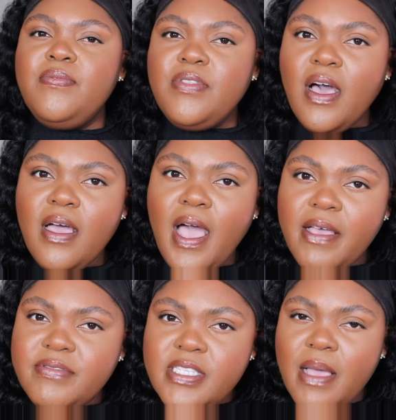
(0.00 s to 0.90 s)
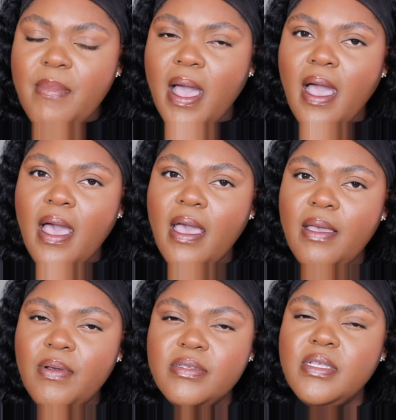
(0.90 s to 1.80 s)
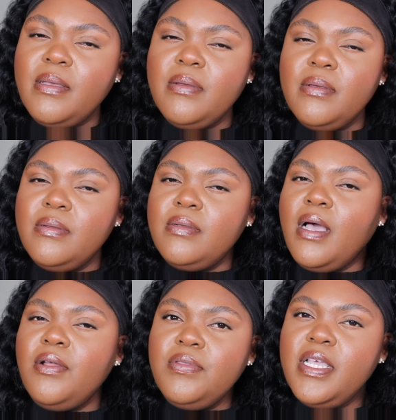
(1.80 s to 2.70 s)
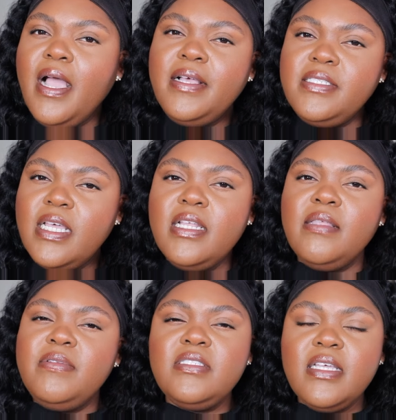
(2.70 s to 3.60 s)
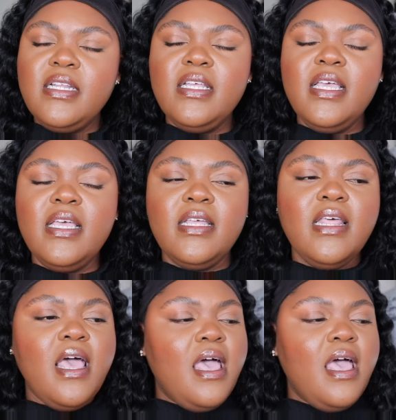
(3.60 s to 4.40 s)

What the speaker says: thought I've set my eye and I was like, I don't think I set it. Let me set it again.